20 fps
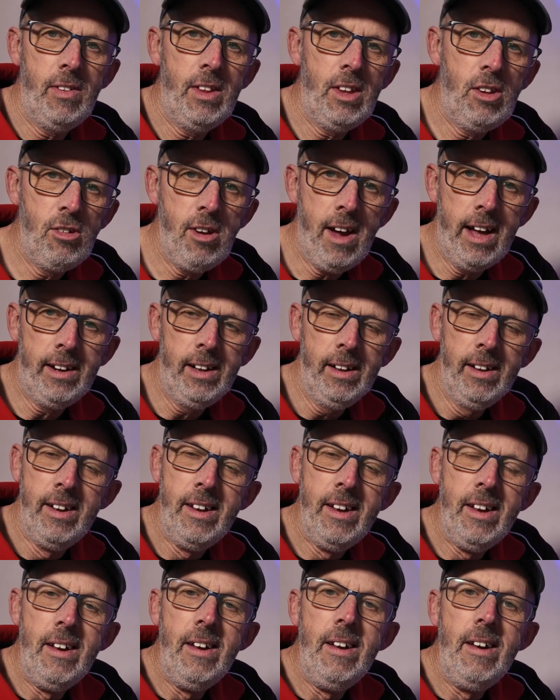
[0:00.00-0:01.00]
to the channel.
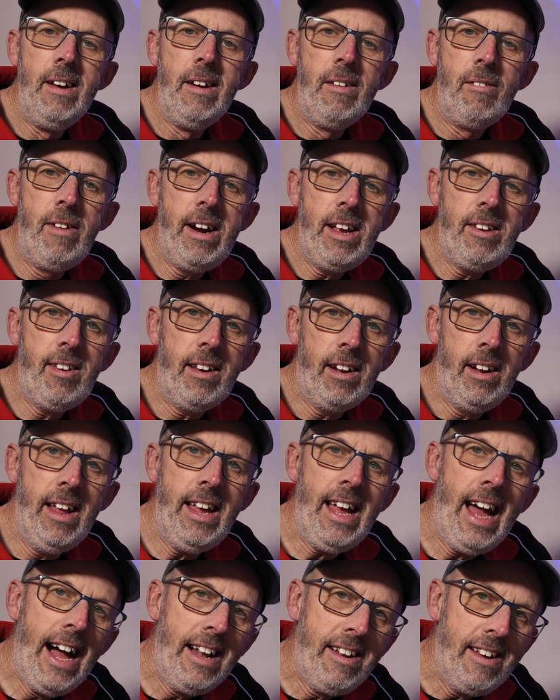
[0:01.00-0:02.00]

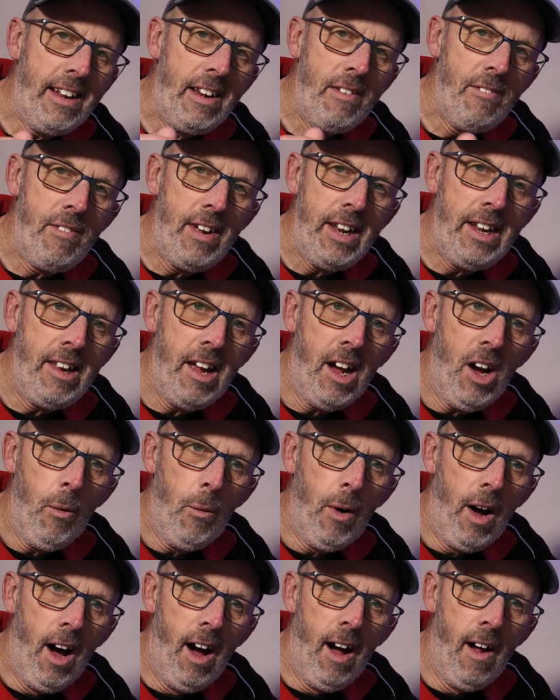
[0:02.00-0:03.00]
Recently I did a
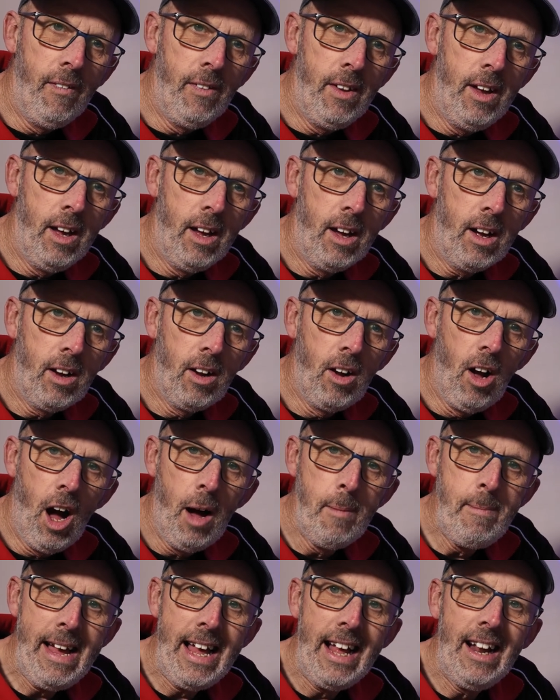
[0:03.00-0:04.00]
video on
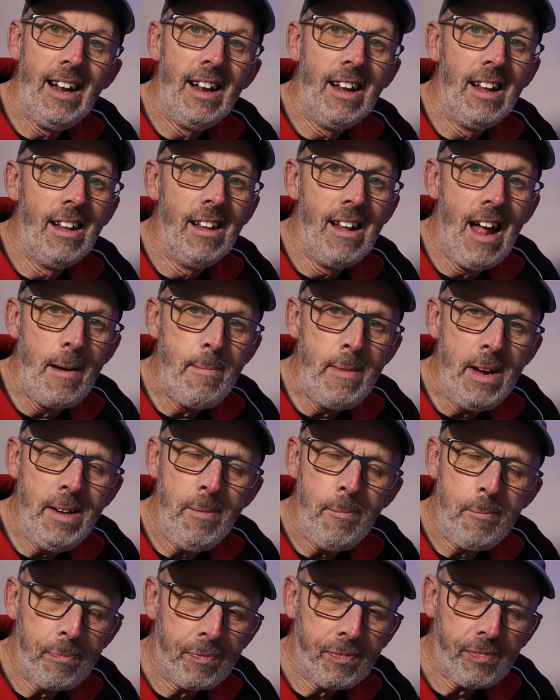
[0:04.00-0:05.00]
Comet Lemon.